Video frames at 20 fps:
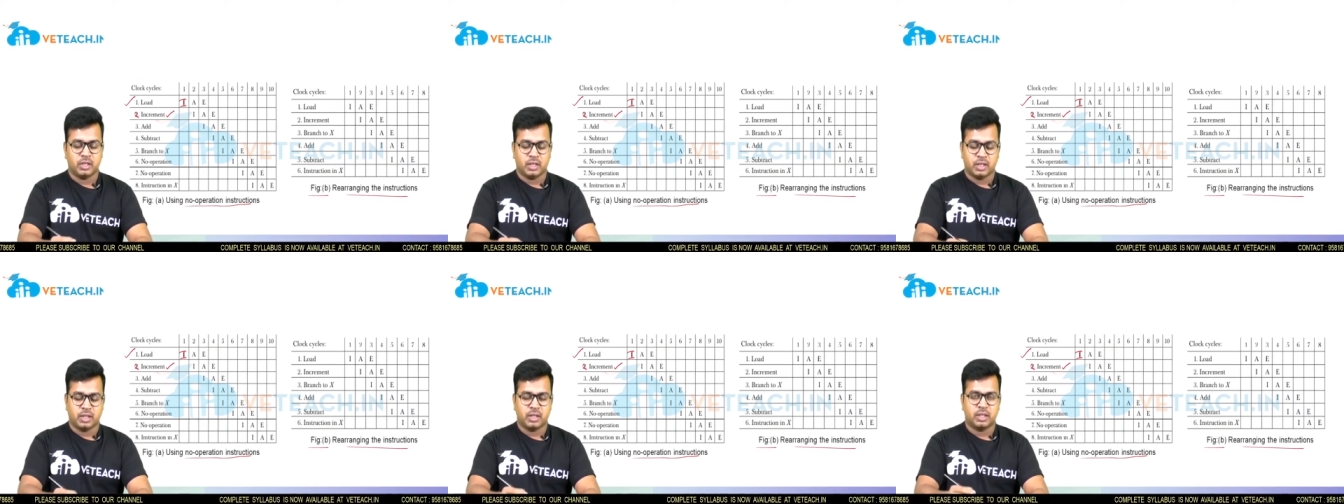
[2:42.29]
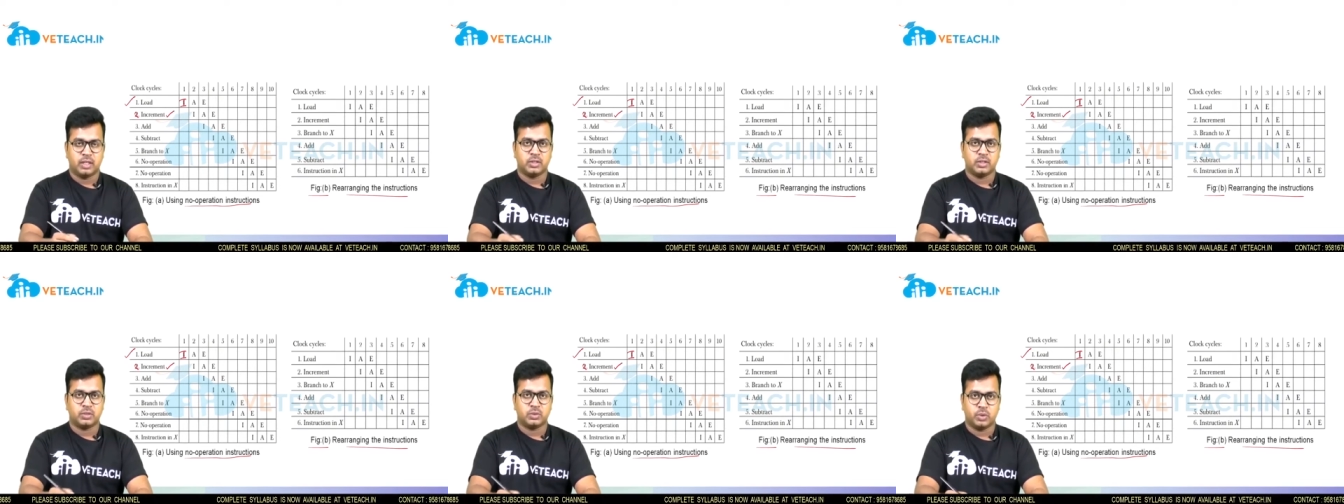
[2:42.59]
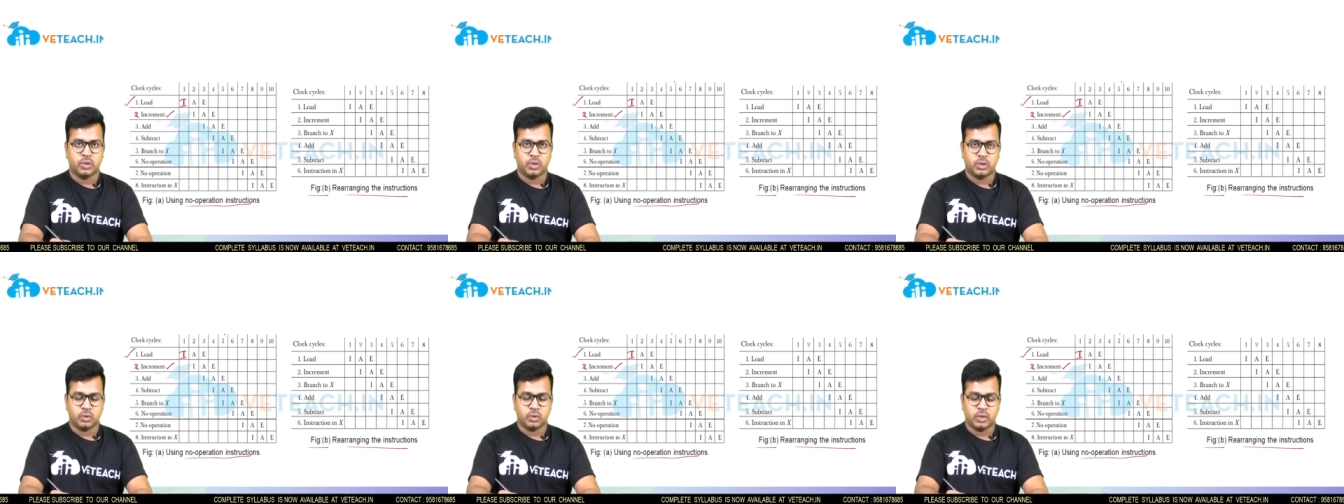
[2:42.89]
and it is
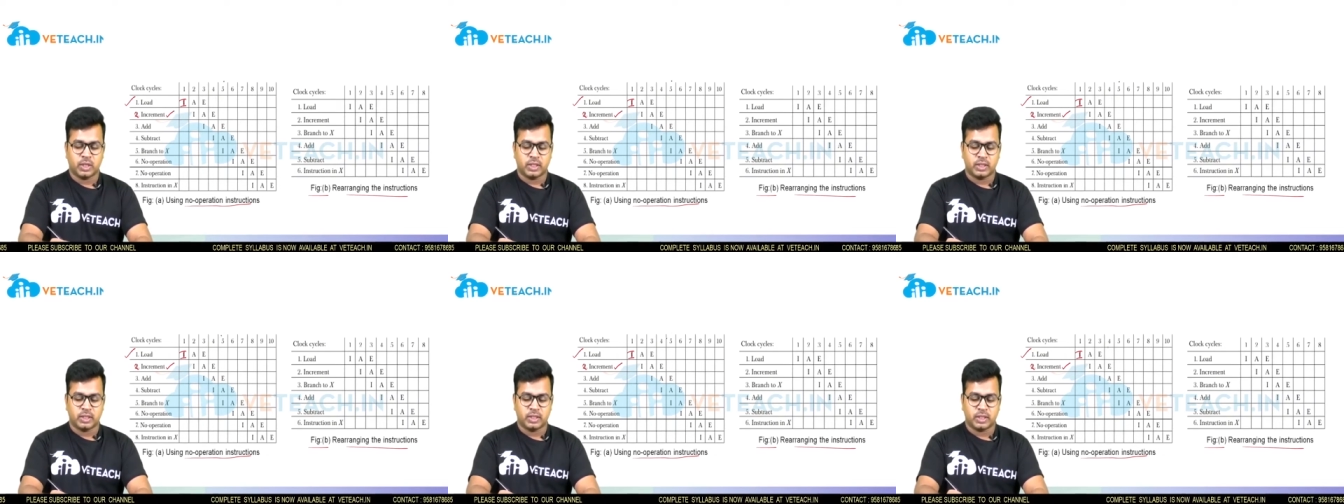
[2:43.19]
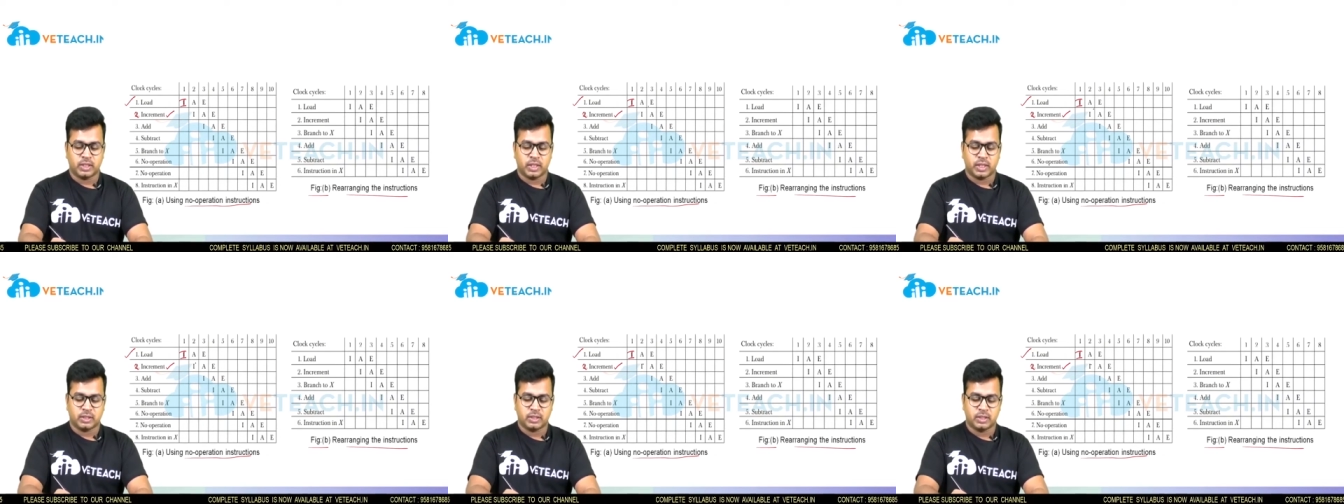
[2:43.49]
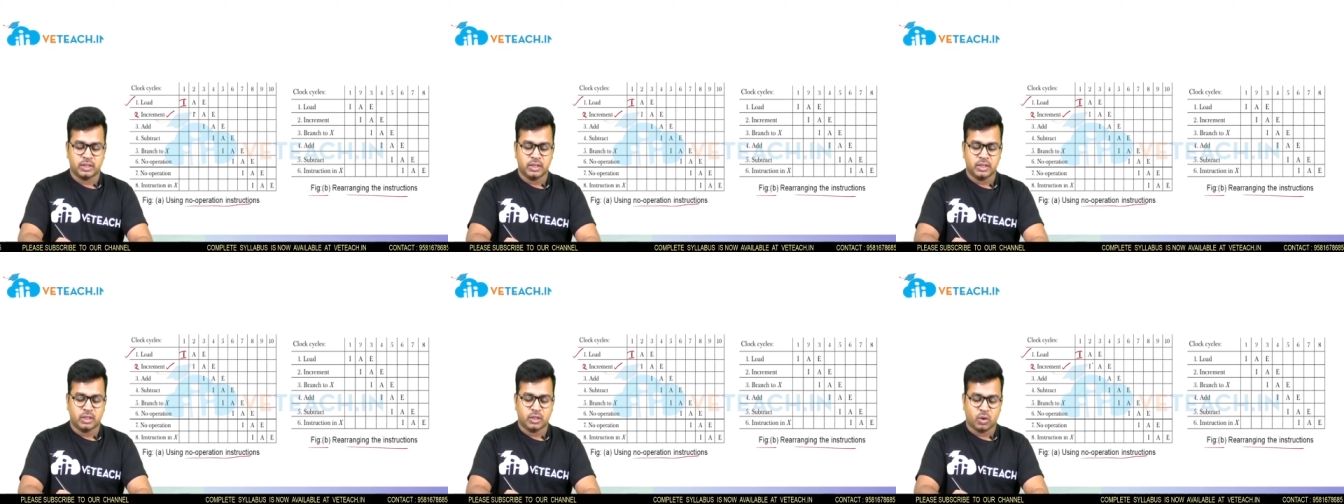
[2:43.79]
going to enter at
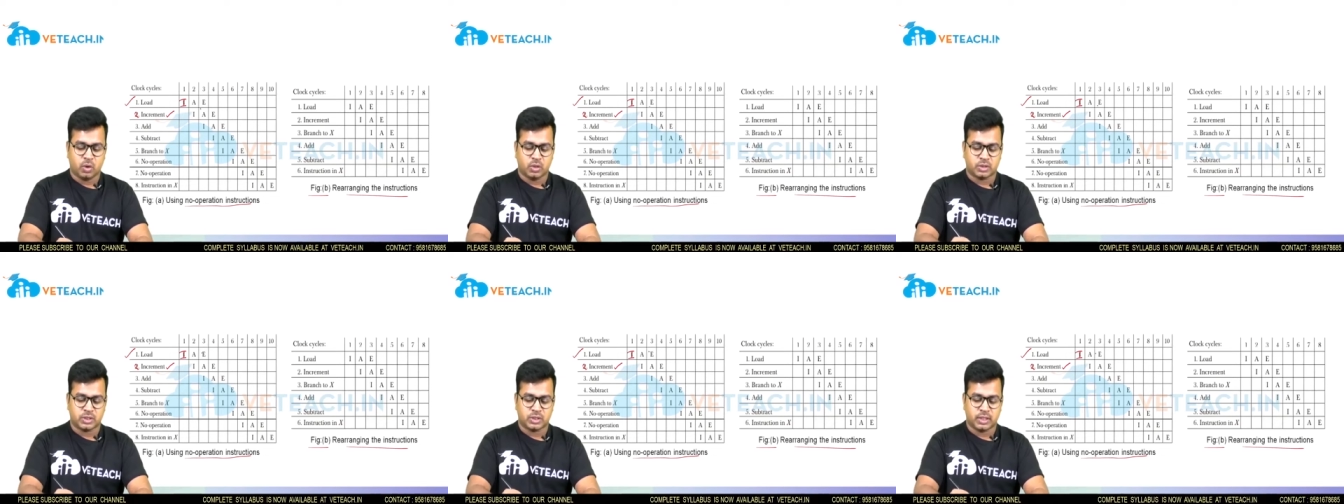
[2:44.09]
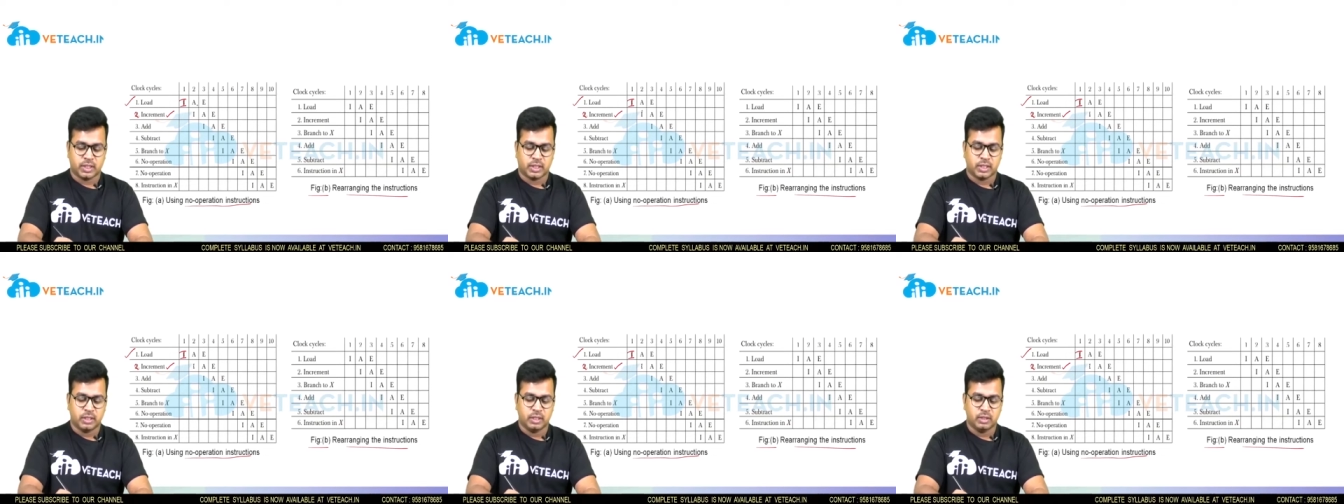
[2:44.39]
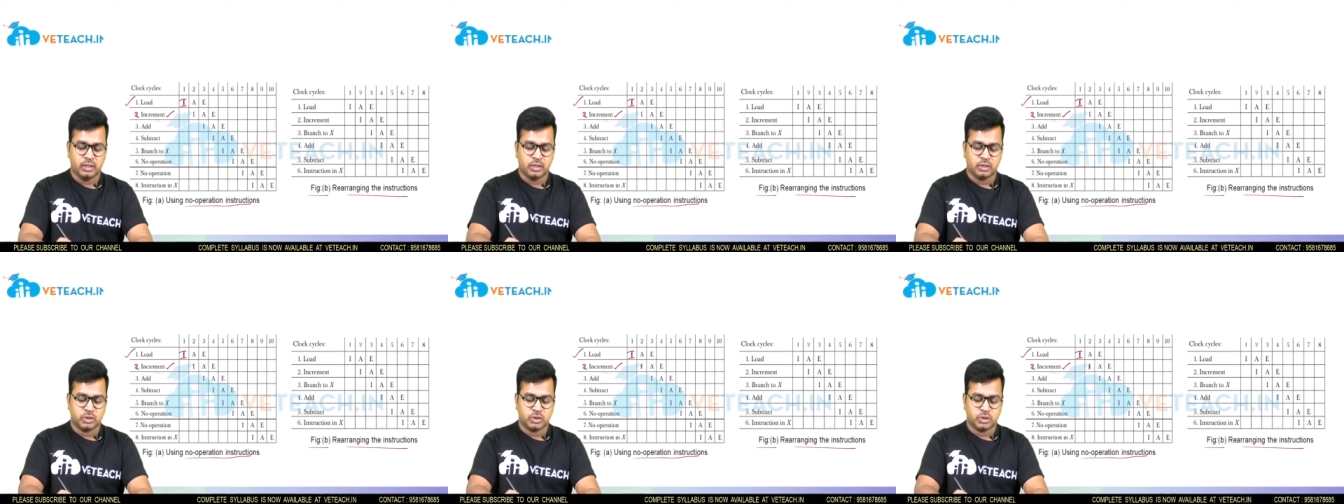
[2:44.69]
the clock cycle
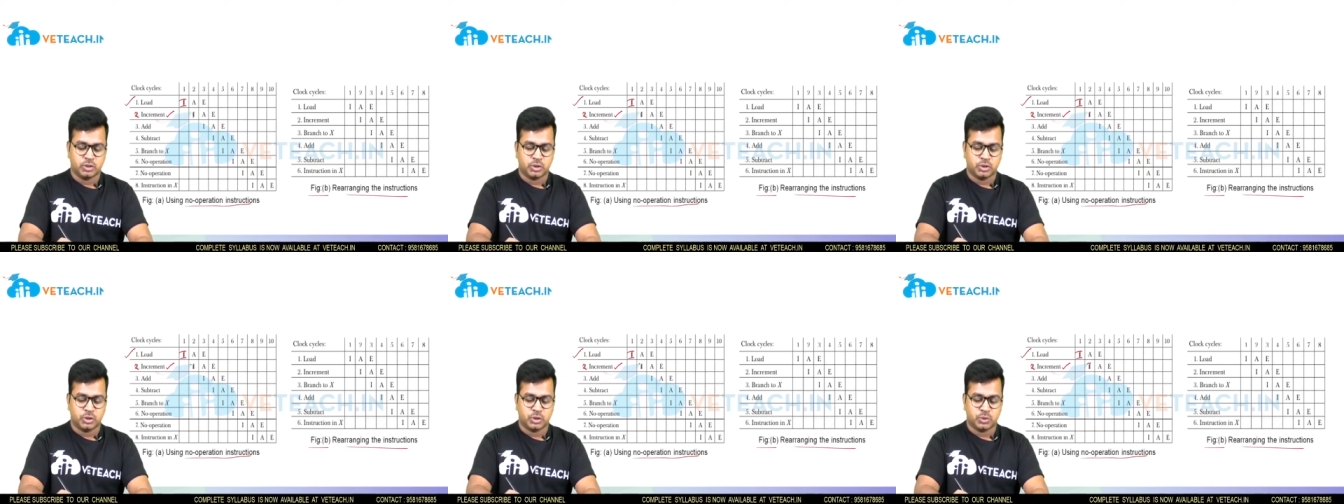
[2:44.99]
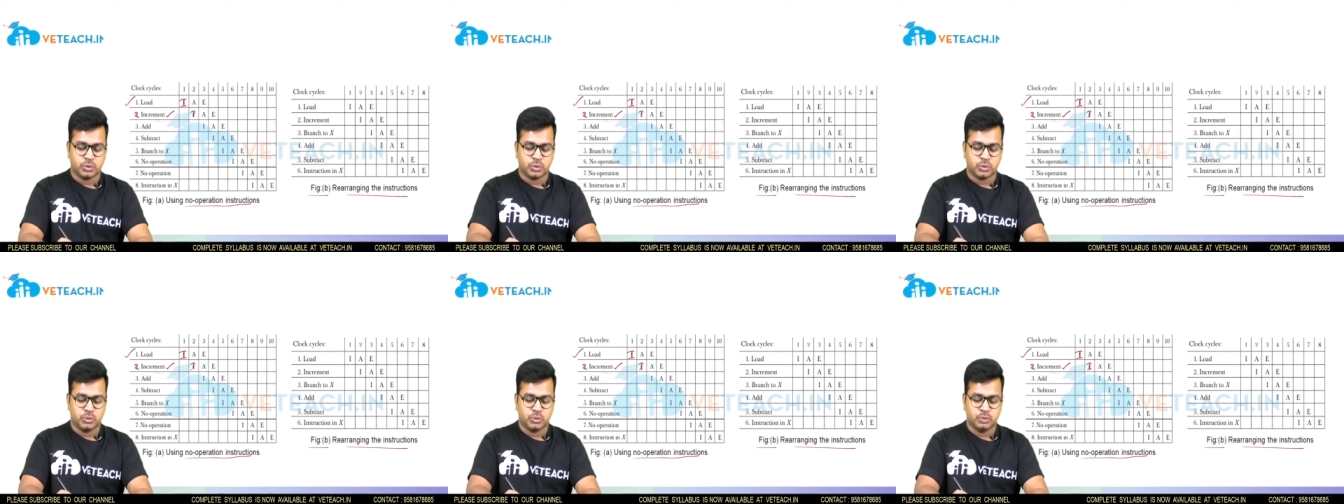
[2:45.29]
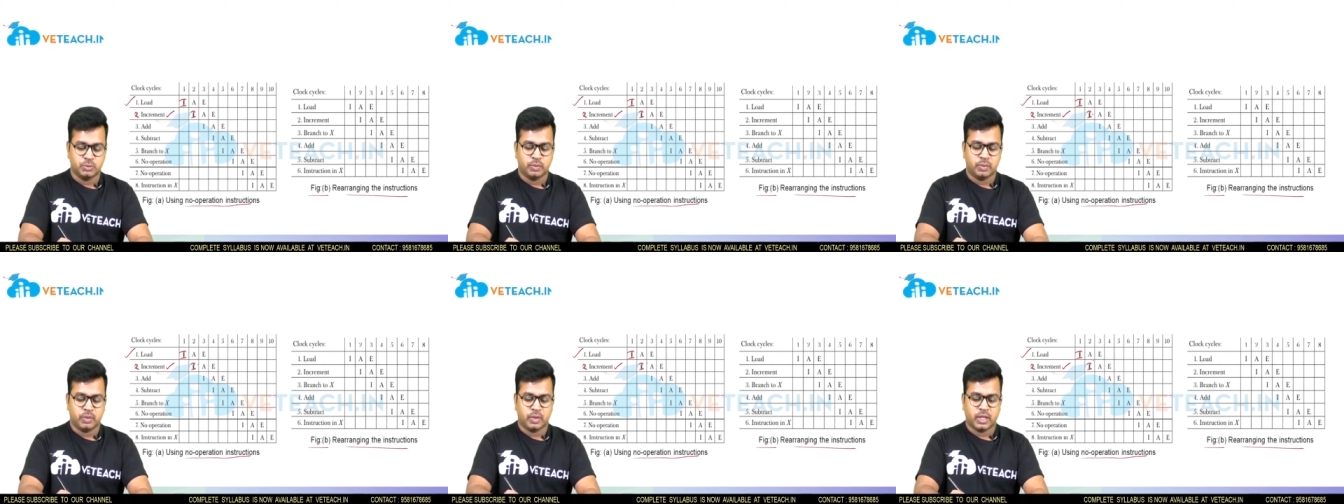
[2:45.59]

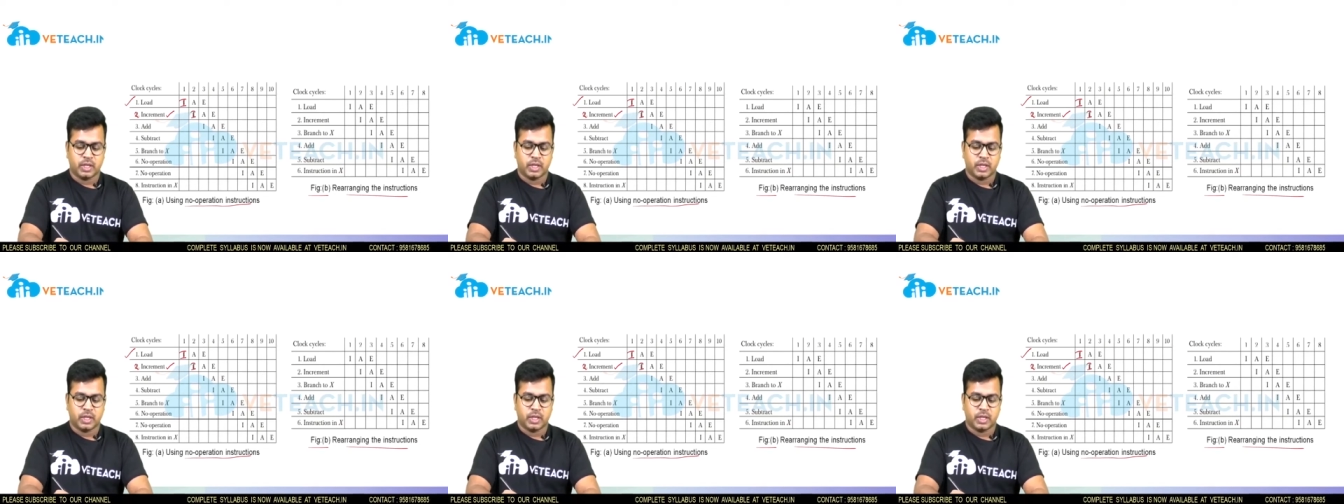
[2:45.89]
2,